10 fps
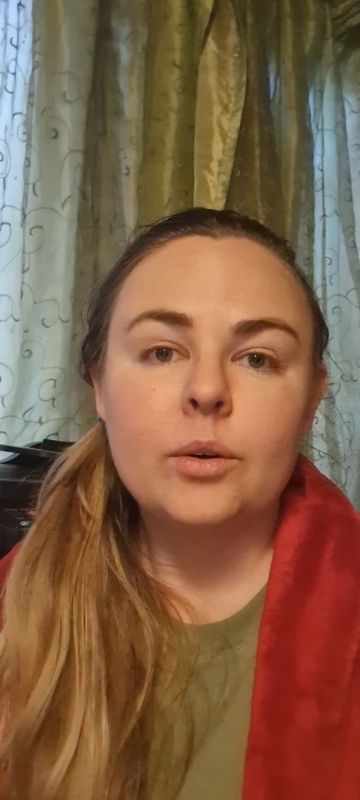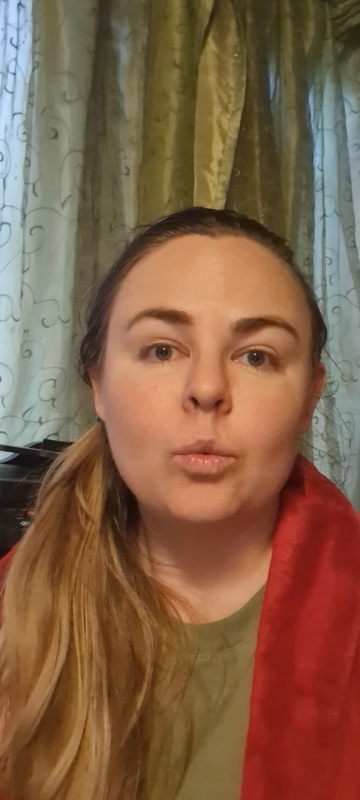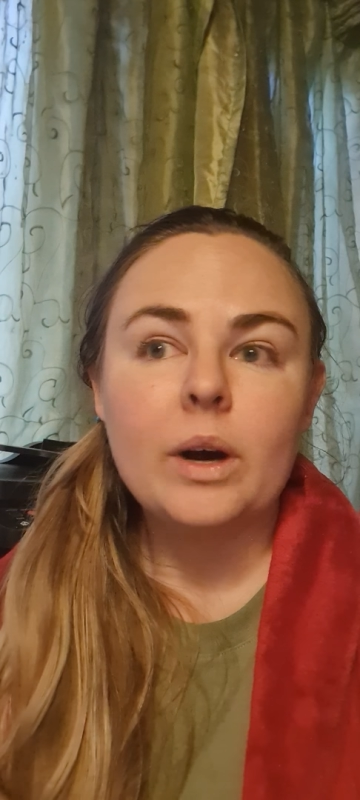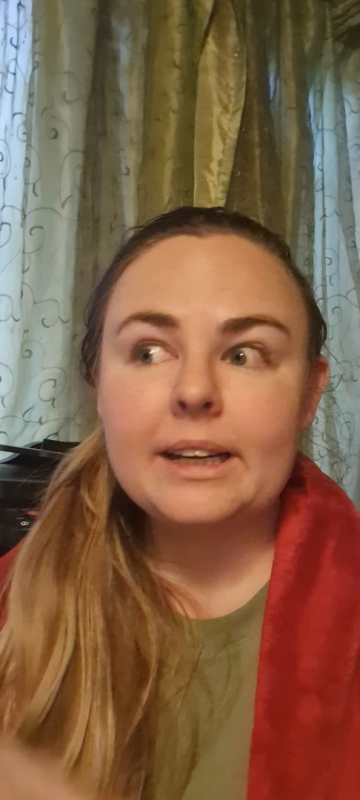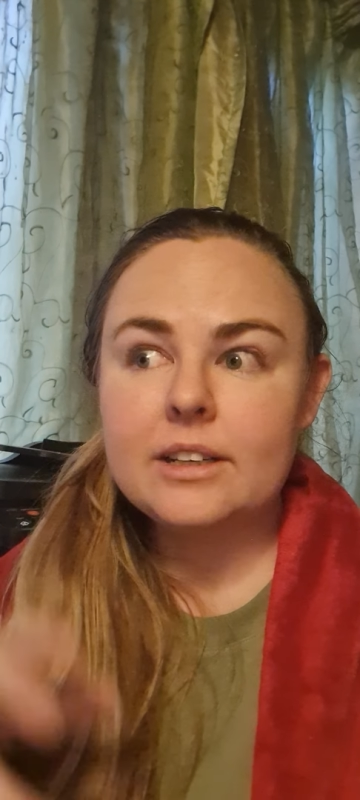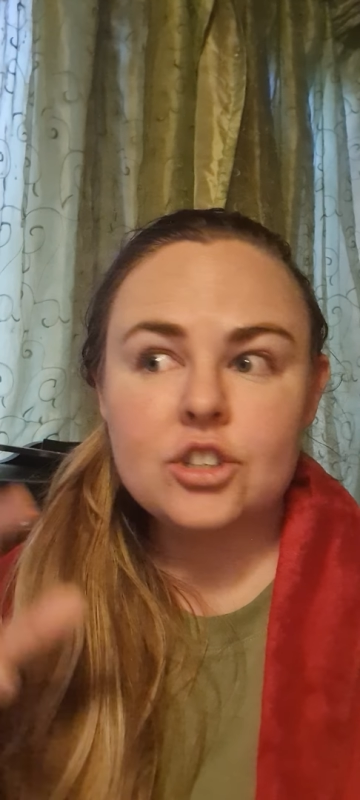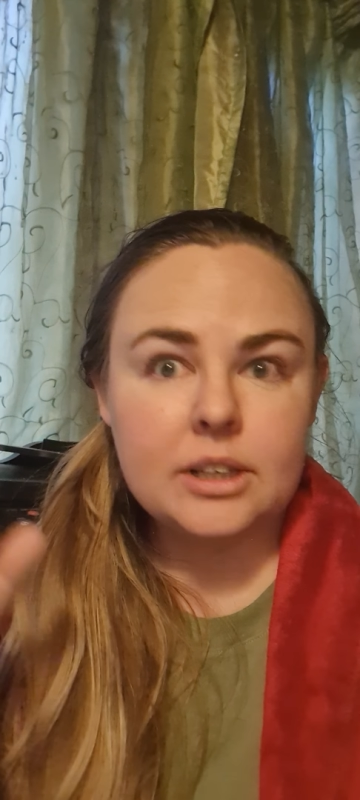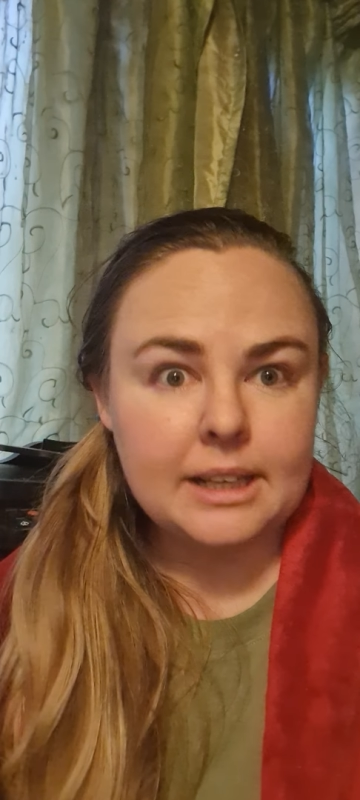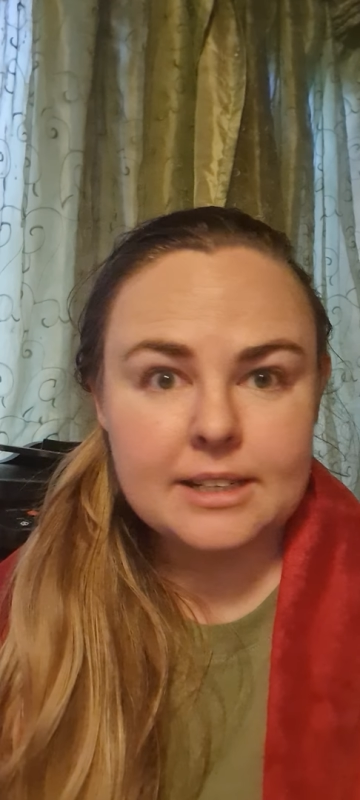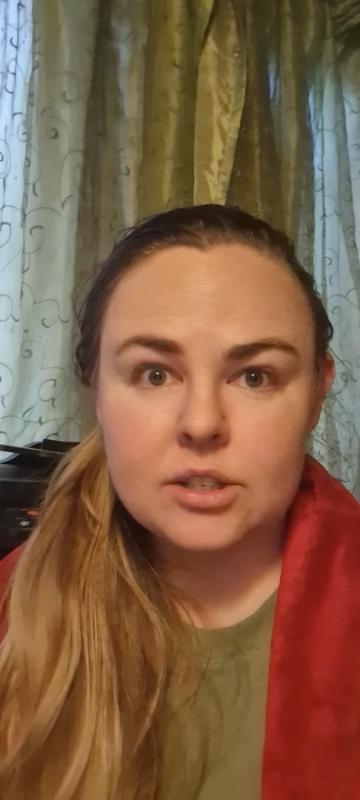what
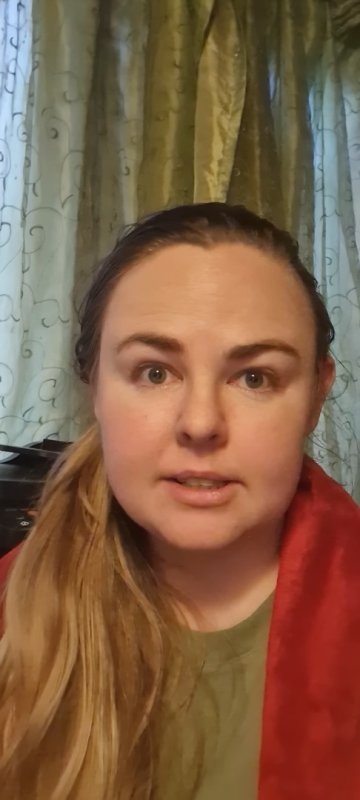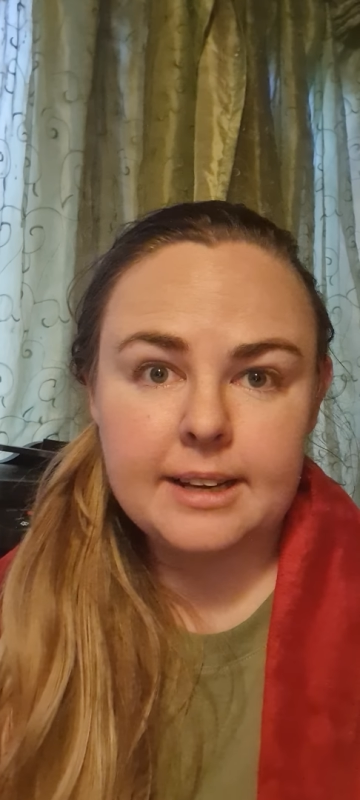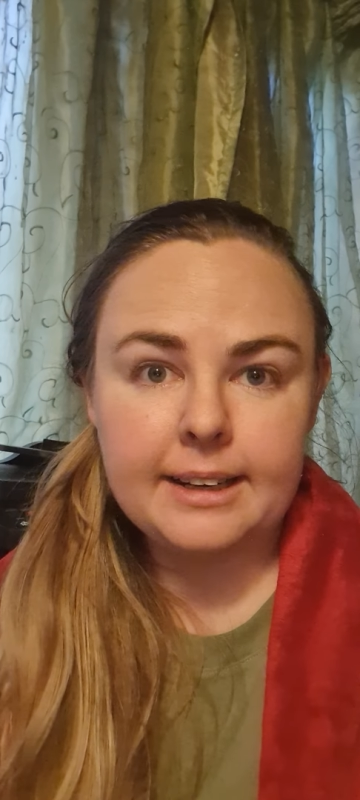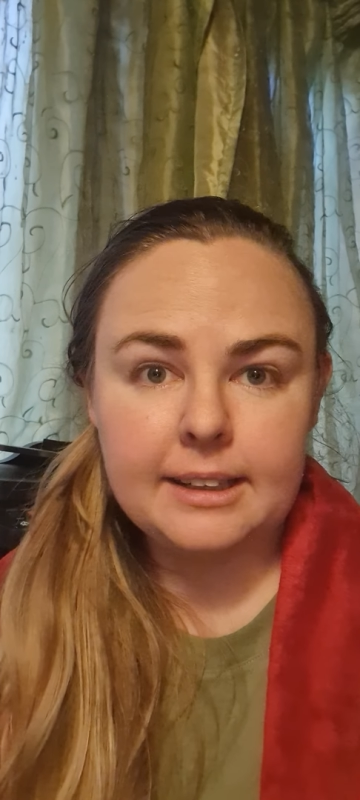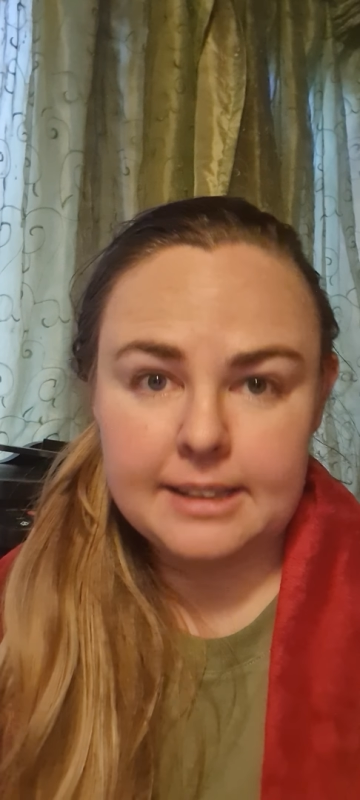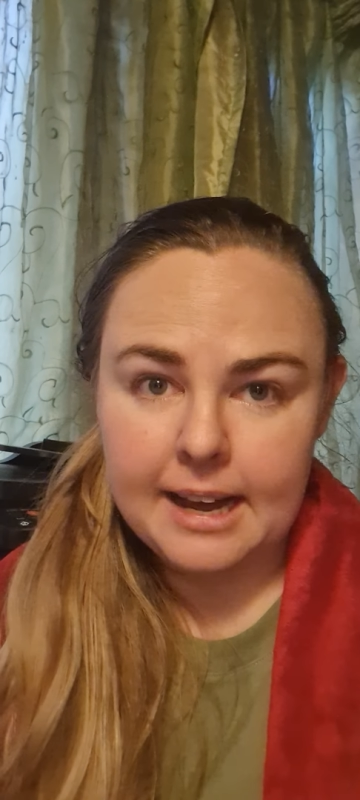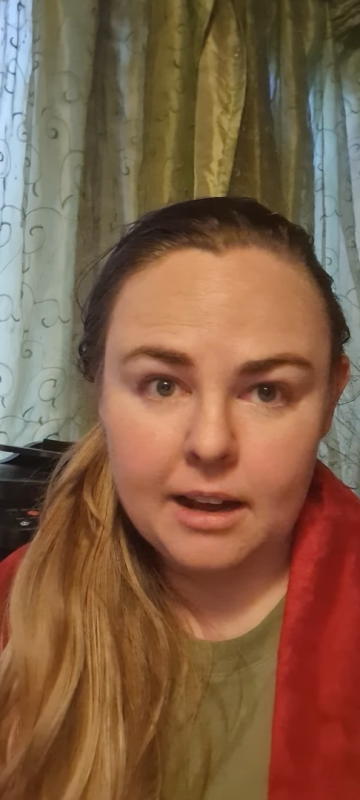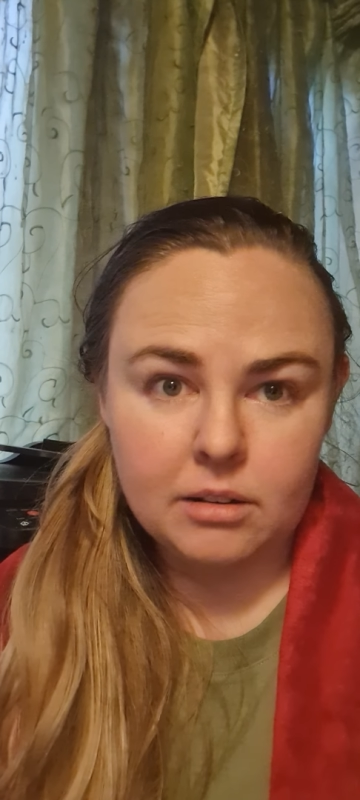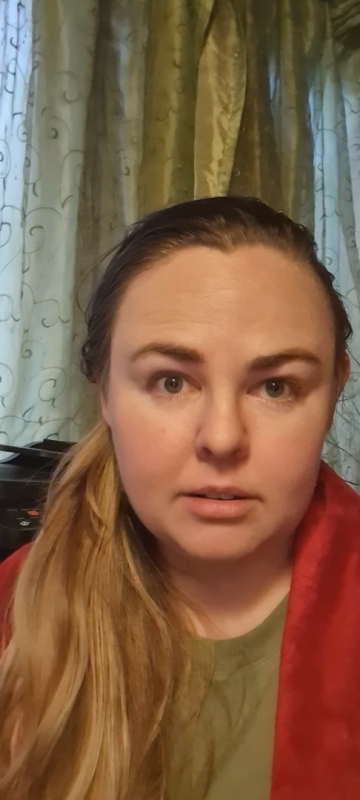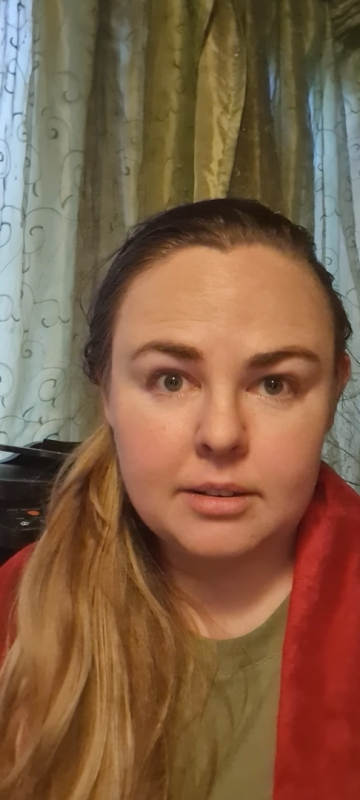engineers are studying
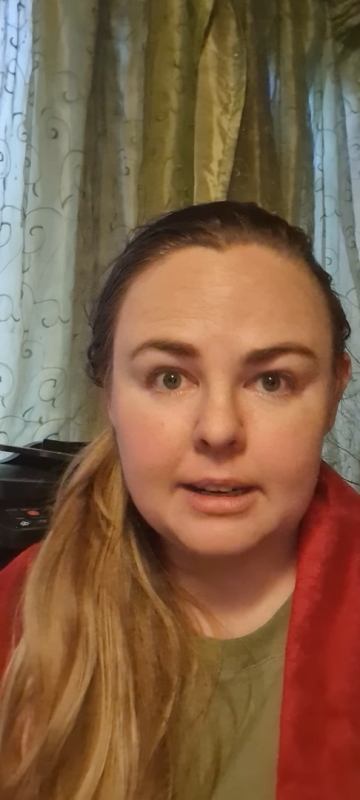now,